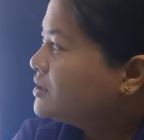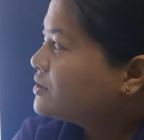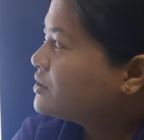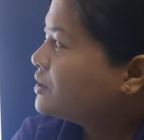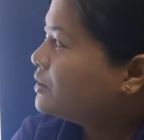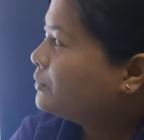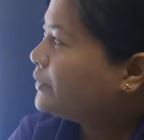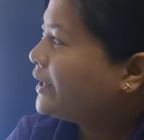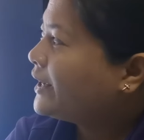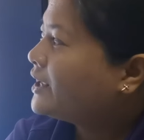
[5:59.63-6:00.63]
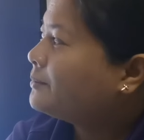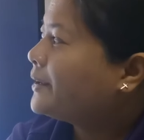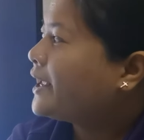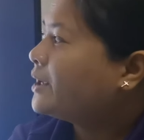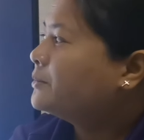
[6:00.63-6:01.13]
So we can
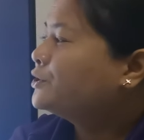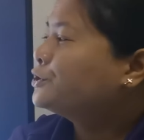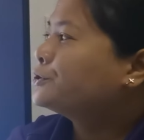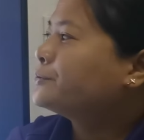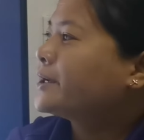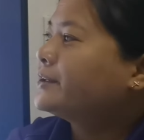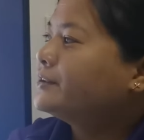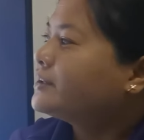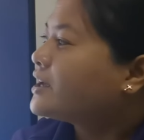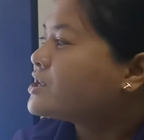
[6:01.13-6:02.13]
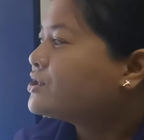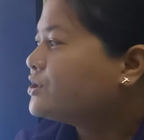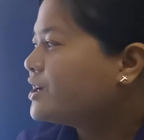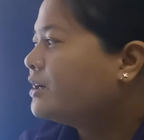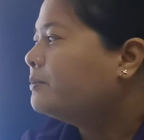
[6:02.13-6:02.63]
be able to recognize
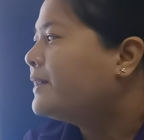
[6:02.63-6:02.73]
young